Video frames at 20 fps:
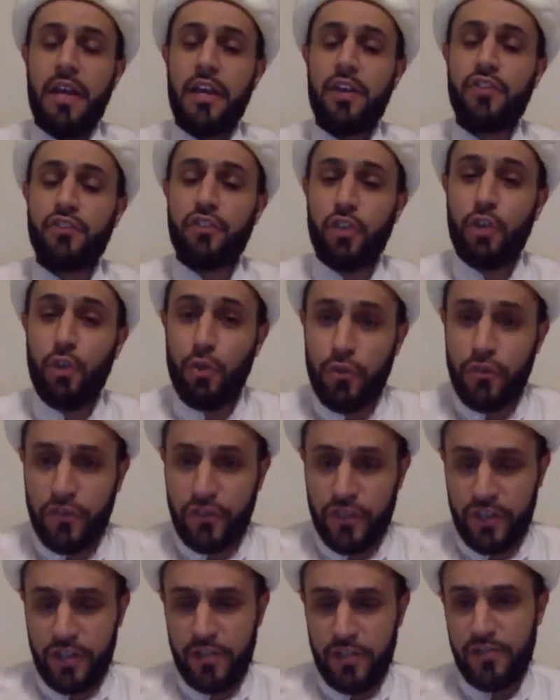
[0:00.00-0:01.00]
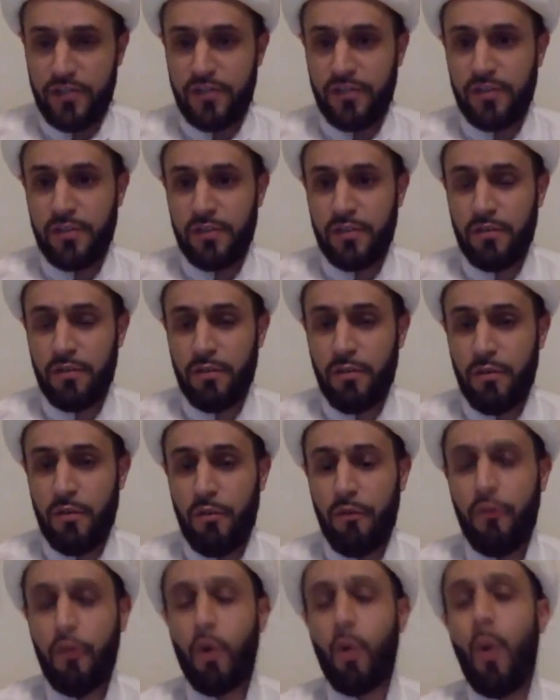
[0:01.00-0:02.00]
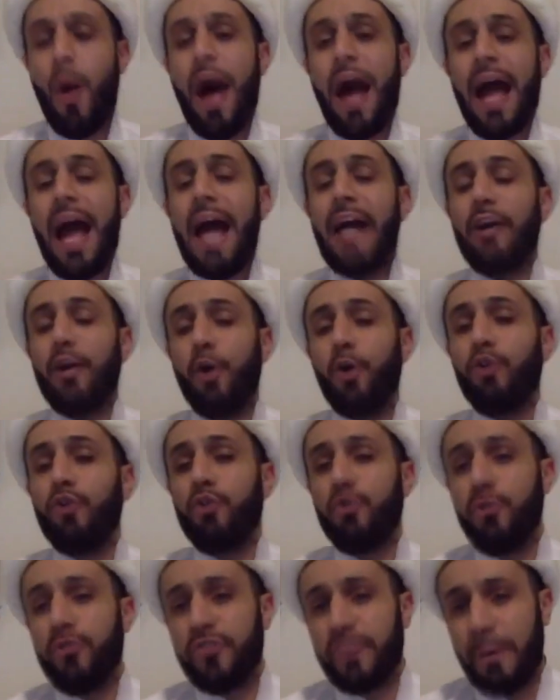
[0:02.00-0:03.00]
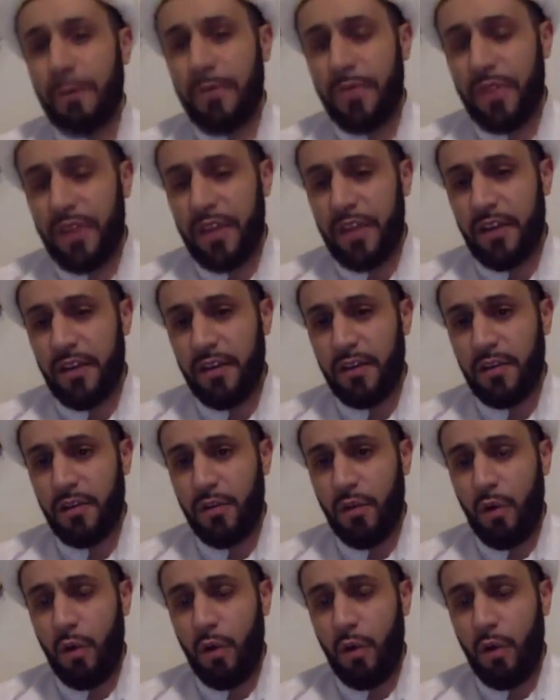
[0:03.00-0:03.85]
excuses for why I don't do something,